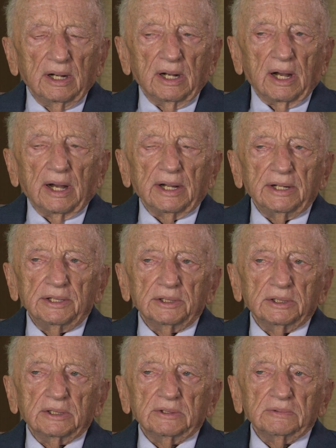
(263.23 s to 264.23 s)

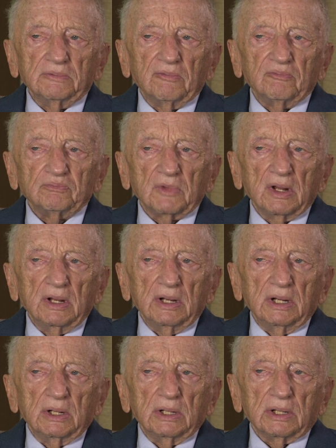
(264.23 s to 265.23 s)
I
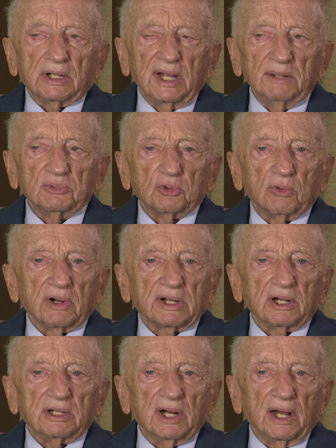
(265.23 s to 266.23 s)
came to
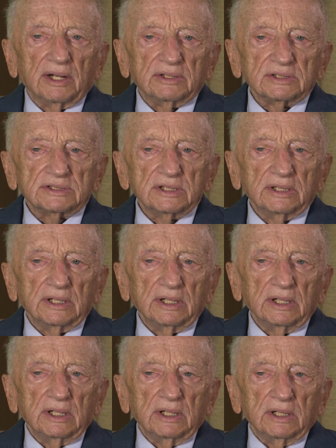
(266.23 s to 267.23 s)
recognize
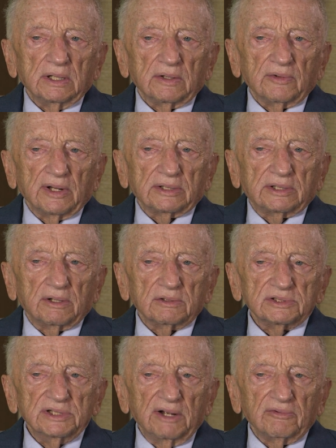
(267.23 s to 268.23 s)
that there is
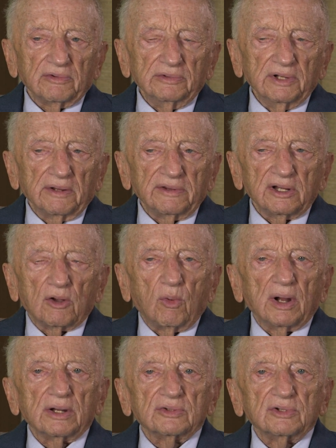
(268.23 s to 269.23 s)
nothing
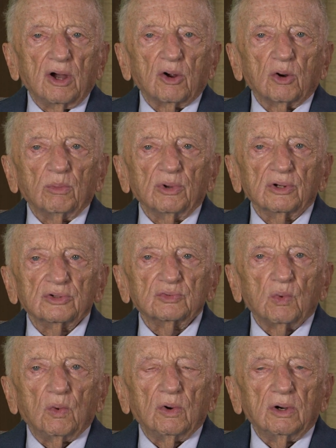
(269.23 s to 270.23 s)
quite as horrible as
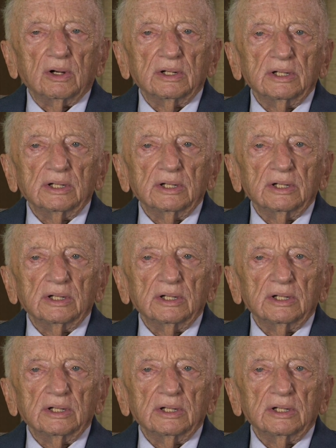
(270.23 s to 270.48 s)
war.